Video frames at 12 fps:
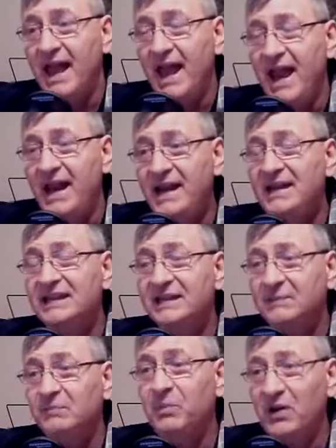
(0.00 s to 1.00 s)
Any
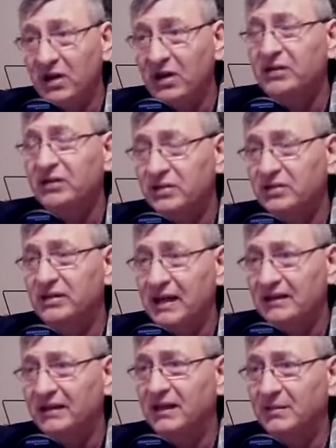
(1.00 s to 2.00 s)
spirit
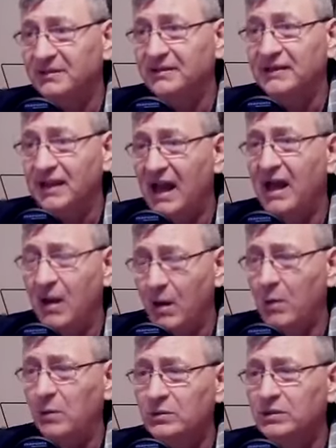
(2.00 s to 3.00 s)
that comes
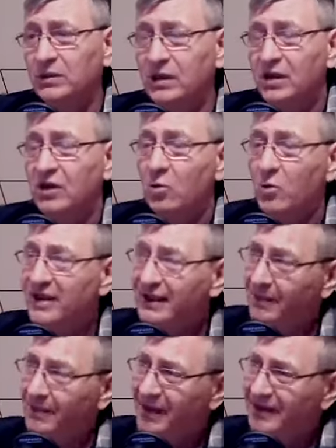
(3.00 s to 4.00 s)
out, we
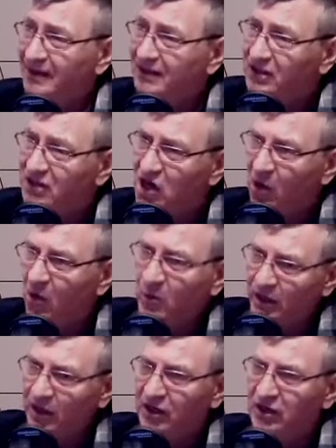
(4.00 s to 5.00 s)
command it
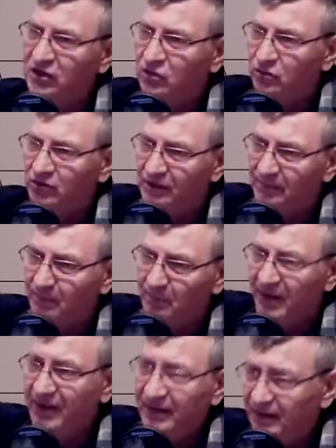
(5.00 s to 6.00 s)
go into the
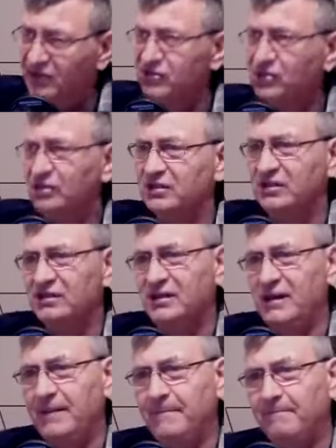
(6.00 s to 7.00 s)
pit in Jesus'
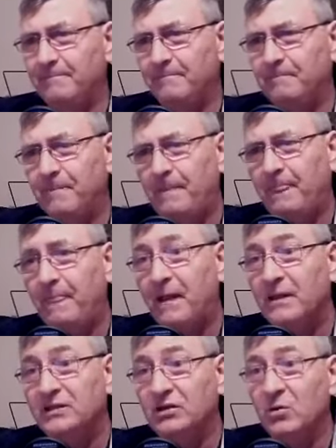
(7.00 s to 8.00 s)
name.
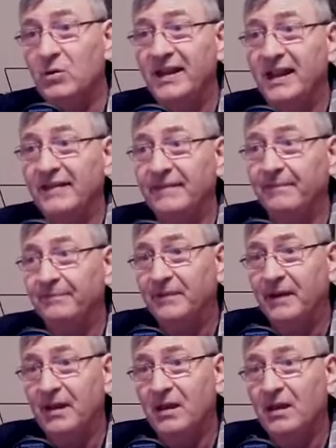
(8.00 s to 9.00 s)
So again,
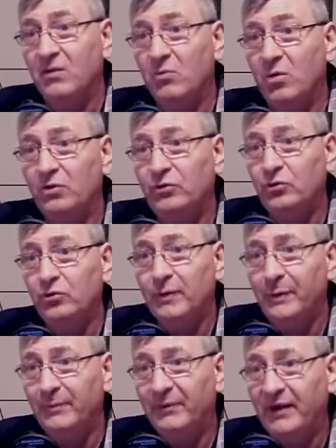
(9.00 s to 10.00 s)
what do
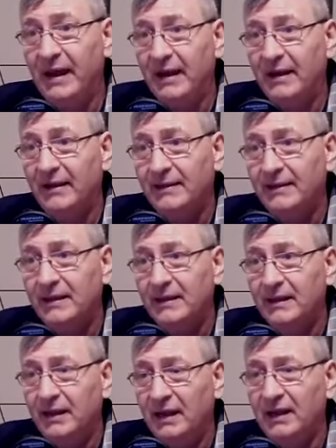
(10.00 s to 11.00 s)
we pray?
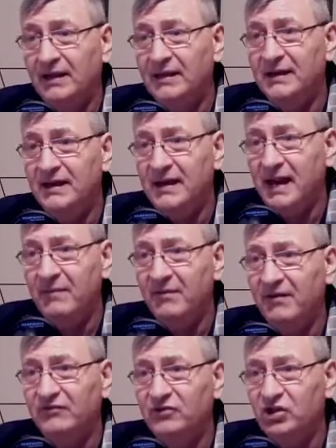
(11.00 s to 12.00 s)
In the
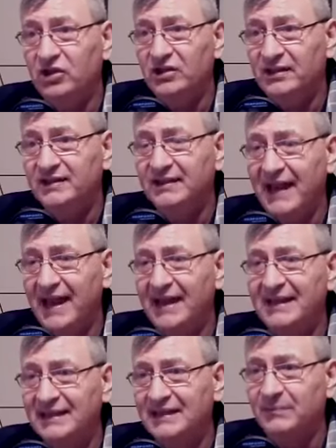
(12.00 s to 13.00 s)
name of Jesus,
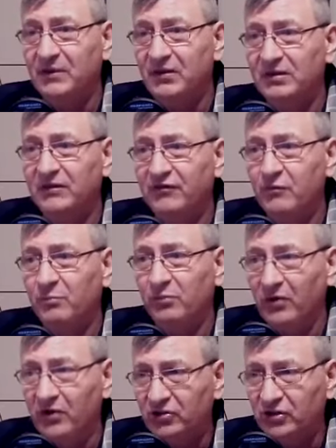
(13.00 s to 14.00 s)
any spirit of
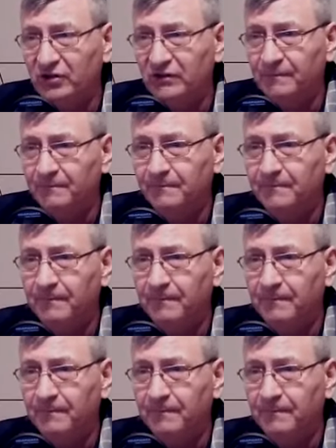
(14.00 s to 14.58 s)
oppression,